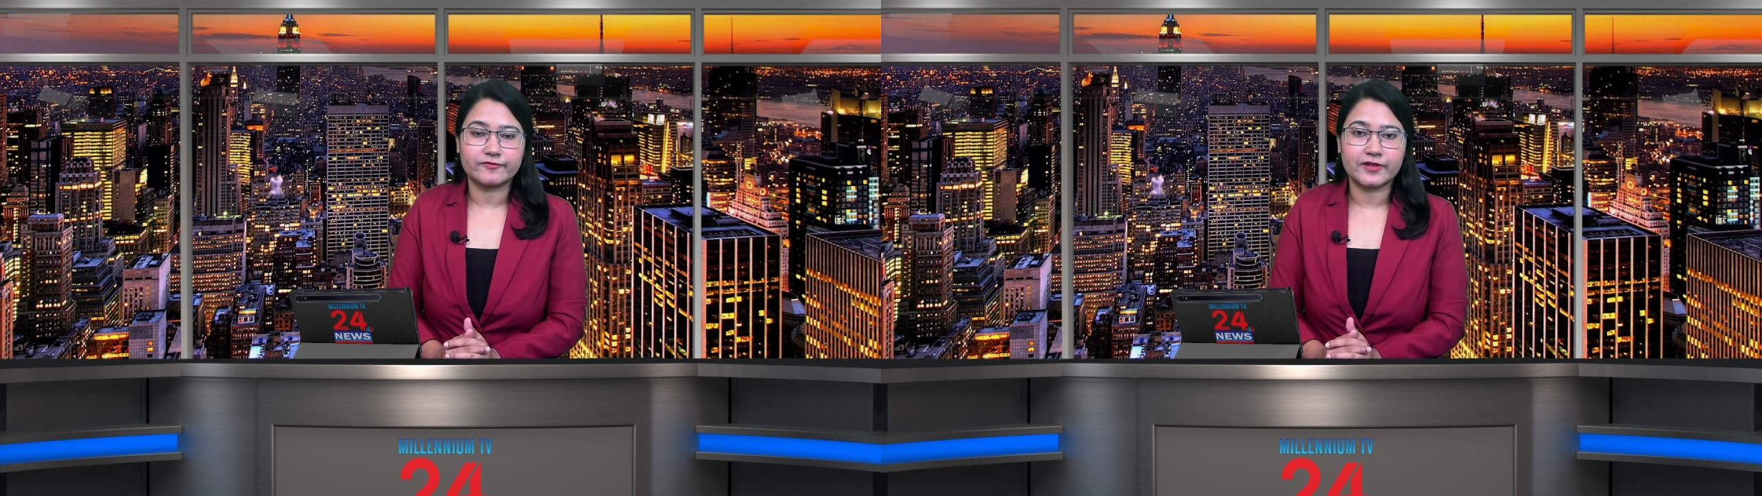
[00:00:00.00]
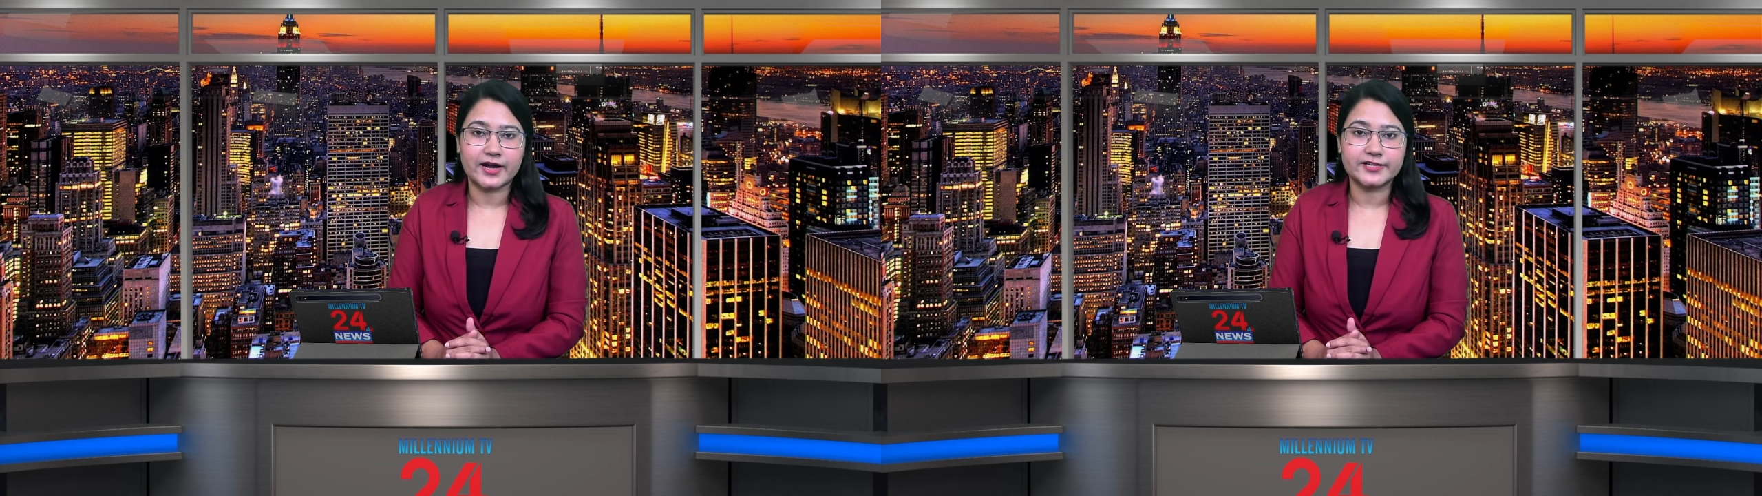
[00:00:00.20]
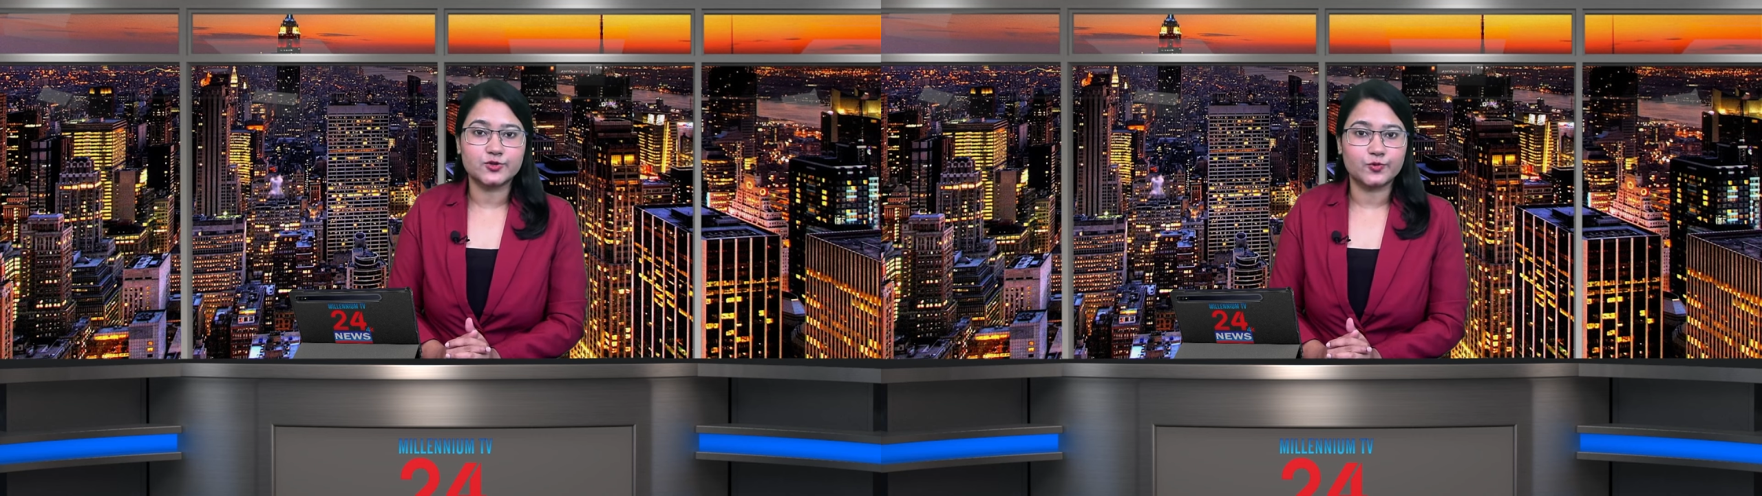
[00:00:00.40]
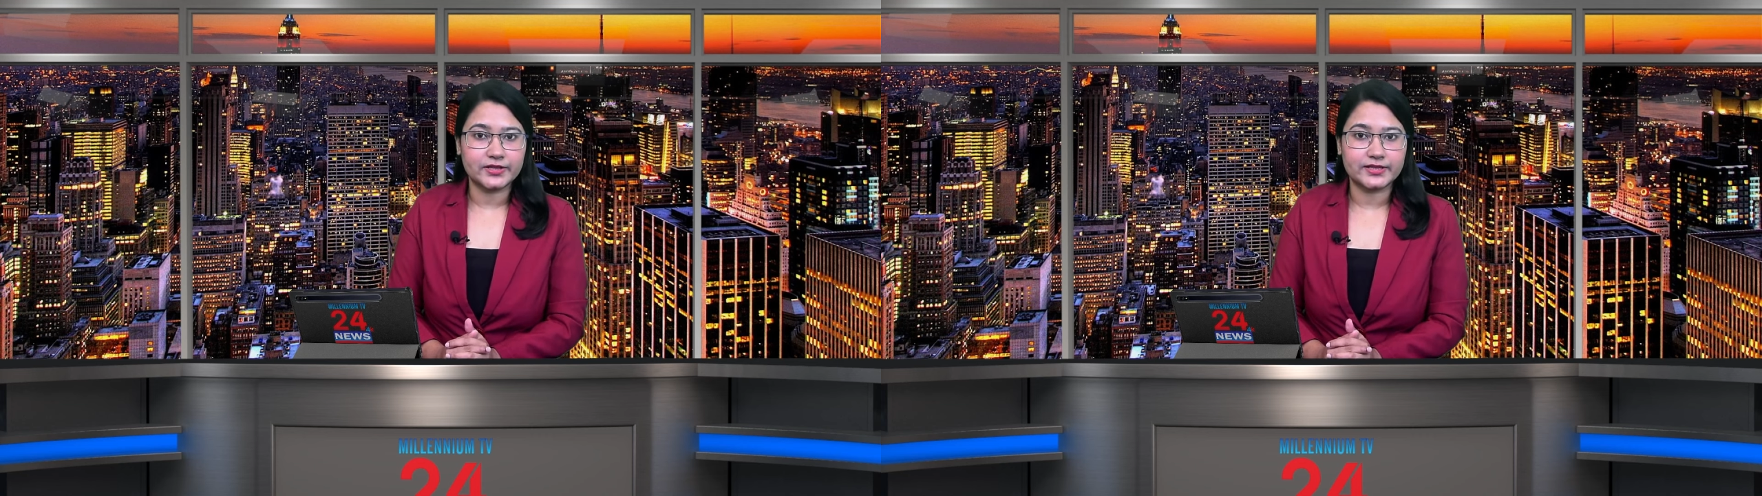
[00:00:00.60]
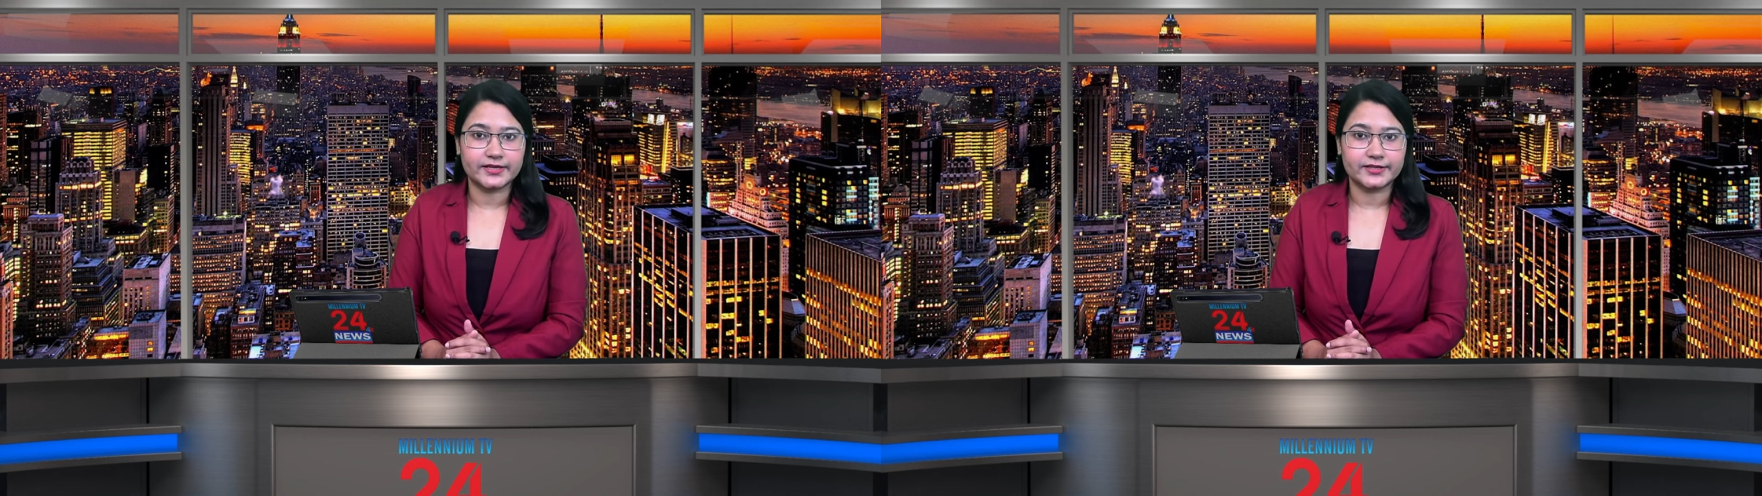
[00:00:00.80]
flights
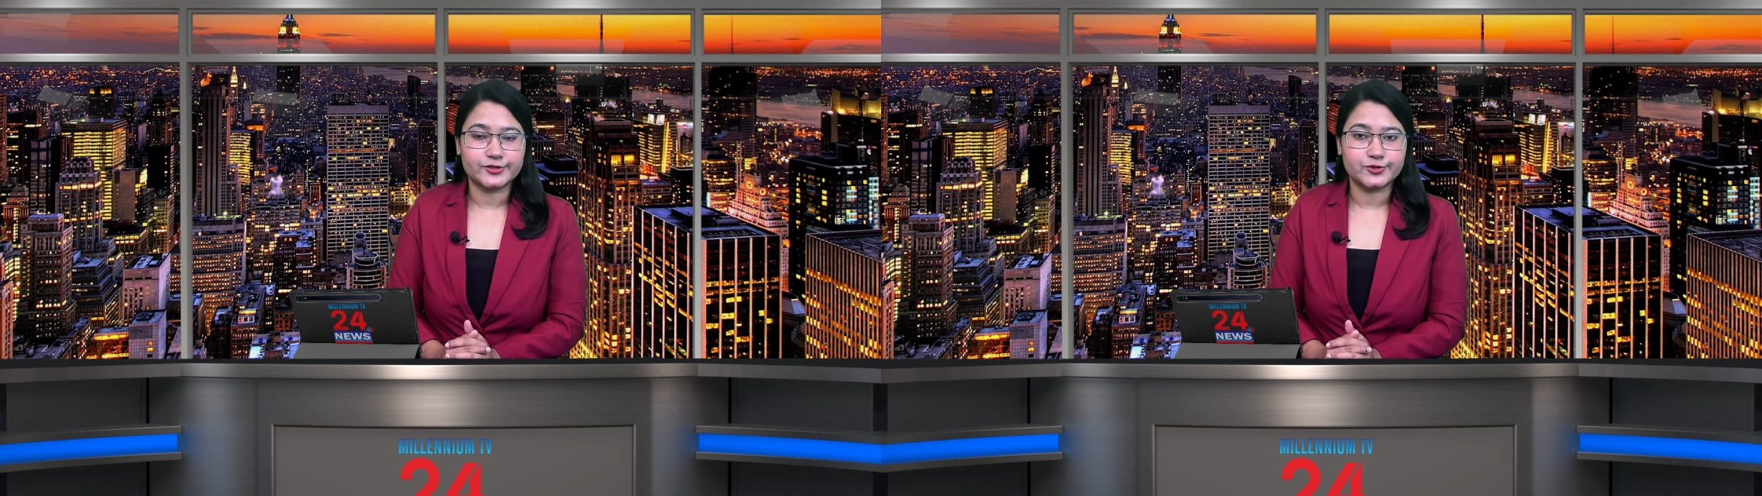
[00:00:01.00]
within,